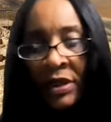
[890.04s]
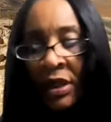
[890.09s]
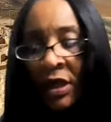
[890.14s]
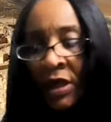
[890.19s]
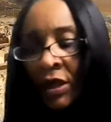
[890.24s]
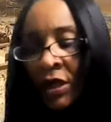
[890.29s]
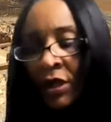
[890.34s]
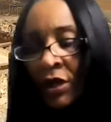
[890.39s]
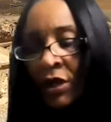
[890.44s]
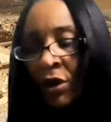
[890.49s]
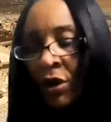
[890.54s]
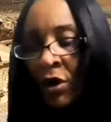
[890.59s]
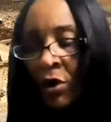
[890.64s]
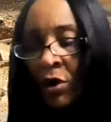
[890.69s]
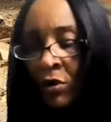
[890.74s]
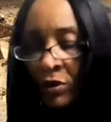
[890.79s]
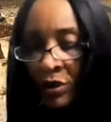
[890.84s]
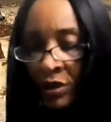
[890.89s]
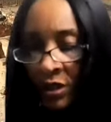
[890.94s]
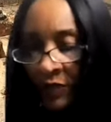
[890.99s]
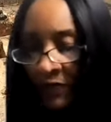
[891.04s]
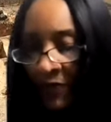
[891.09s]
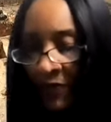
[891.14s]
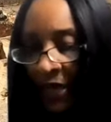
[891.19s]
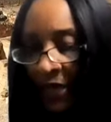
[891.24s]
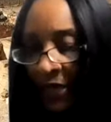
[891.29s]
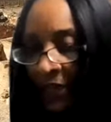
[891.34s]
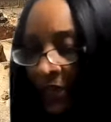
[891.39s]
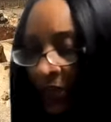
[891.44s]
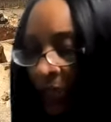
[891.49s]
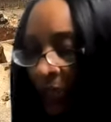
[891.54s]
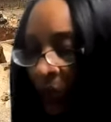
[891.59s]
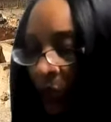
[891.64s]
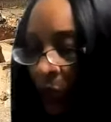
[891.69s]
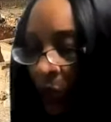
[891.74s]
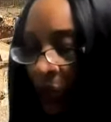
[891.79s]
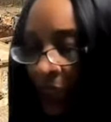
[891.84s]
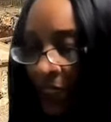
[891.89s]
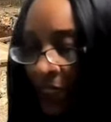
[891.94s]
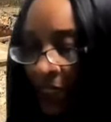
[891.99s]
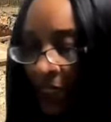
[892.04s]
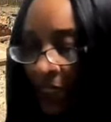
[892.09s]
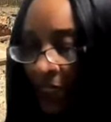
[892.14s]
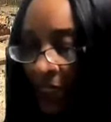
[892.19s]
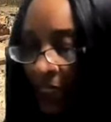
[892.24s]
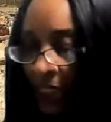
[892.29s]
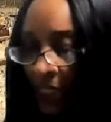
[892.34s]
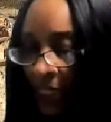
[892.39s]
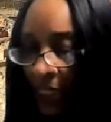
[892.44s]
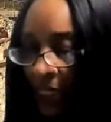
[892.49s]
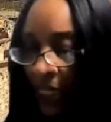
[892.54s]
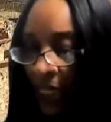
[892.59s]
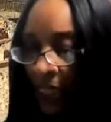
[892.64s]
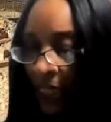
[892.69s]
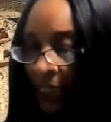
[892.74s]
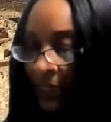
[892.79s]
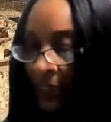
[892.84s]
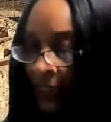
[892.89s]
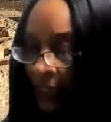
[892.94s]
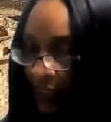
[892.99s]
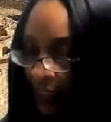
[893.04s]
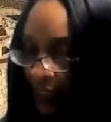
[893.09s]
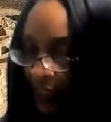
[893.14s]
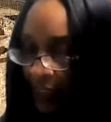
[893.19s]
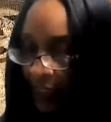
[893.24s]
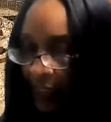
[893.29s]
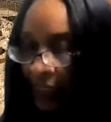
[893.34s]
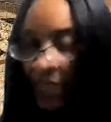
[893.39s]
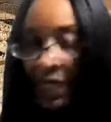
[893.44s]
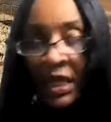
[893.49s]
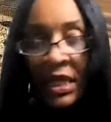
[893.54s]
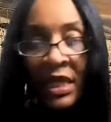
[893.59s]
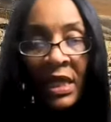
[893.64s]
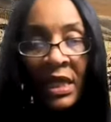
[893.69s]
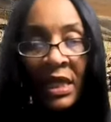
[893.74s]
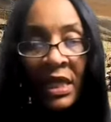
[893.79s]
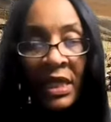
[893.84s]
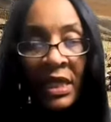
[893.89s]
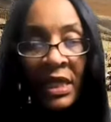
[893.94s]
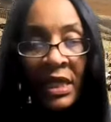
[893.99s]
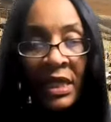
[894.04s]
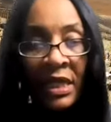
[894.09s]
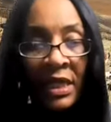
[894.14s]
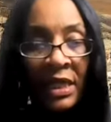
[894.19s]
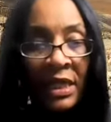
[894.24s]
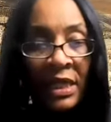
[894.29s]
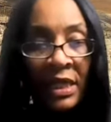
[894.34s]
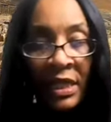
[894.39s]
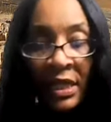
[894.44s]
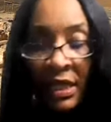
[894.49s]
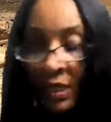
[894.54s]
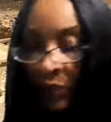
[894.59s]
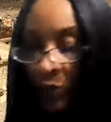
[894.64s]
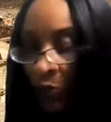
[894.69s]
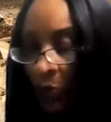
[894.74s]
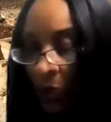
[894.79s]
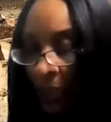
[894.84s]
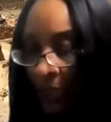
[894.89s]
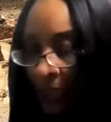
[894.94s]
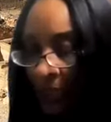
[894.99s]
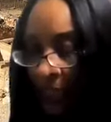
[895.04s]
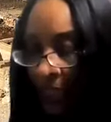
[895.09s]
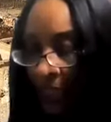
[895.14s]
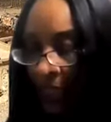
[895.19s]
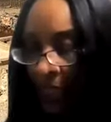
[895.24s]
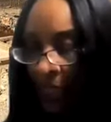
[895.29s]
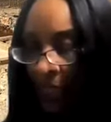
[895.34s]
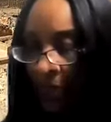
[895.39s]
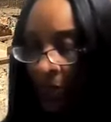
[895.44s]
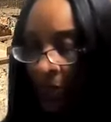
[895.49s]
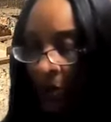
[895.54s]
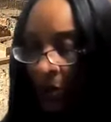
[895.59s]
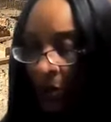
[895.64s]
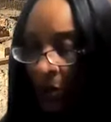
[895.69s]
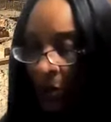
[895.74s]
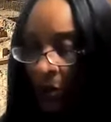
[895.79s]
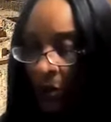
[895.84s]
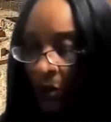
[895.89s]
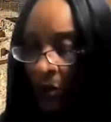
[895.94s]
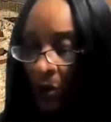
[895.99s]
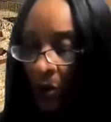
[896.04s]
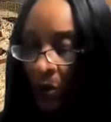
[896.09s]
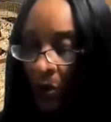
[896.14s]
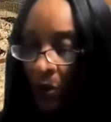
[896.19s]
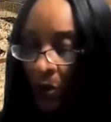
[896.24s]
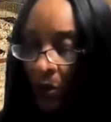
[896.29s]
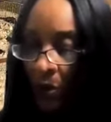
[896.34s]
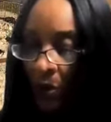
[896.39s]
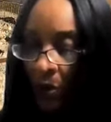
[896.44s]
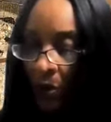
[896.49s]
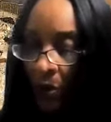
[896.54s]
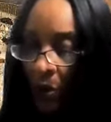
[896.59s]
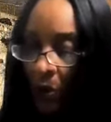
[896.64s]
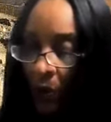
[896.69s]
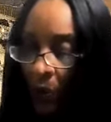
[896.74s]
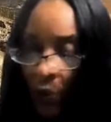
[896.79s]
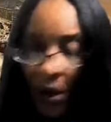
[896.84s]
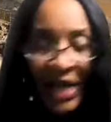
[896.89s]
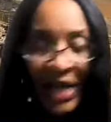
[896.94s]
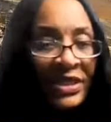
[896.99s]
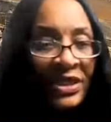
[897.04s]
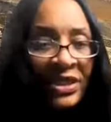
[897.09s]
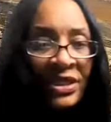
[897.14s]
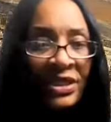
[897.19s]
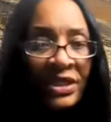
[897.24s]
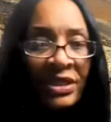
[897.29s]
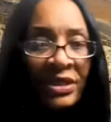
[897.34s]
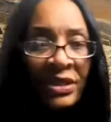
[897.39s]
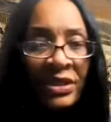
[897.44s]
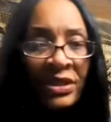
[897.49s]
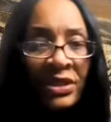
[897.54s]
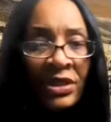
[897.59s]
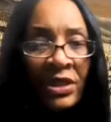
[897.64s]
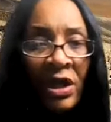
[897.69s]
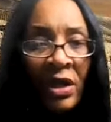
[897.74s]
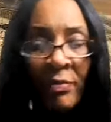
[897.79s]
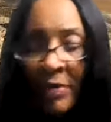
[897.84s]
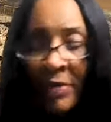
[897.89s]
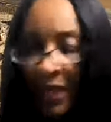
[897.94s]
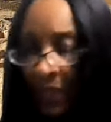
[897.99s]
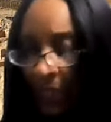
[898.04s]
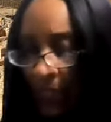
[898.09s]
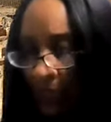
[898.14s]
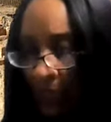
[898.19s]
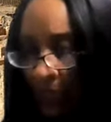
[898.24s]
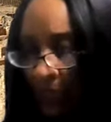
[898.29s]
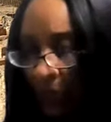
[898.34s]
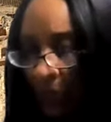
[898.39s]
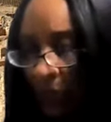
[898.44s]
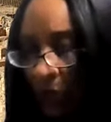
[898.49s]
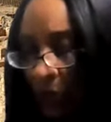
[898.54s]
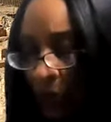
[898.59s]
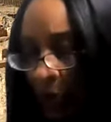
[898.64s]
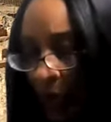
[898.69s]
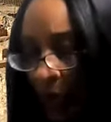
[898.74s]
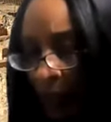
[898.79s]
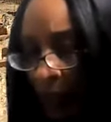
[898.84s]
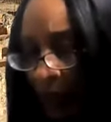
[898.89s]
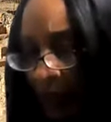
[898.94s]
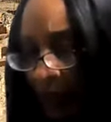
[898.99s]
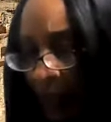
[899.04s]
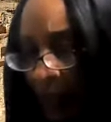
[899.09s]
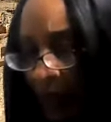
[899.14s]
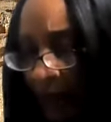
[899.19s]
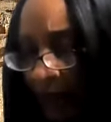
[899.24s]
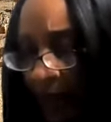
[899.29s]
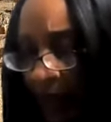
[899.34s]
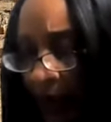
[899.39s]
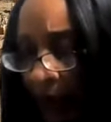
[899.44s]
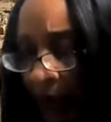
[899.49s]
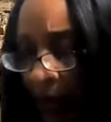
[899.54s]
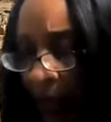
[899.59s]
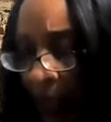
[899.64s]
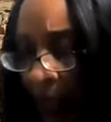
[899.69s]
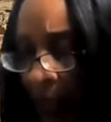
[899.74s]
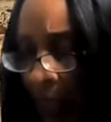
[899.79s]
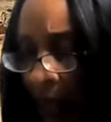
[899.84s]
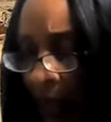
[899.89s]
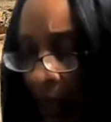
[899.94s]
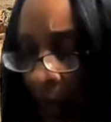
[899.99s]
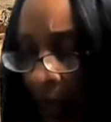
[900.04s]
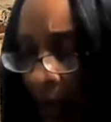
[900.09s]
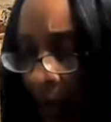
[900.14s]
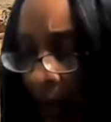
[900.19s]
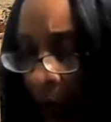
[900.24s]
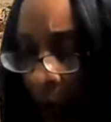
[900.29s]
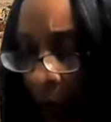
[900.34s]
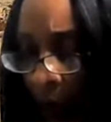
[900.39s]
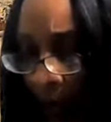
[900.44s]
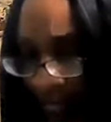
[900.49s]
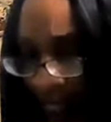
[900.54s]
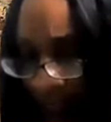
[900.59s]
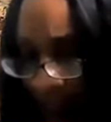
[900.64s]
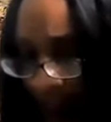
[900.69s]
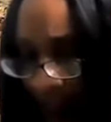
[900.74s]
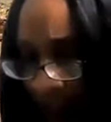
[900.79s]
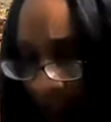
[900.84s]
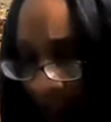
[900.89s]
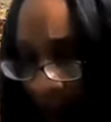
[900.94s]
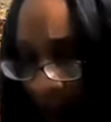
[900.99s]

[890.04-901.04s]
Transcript: Jehoshaphat had done what he had done, he was a a righteous young man. He grew up to be a very righteous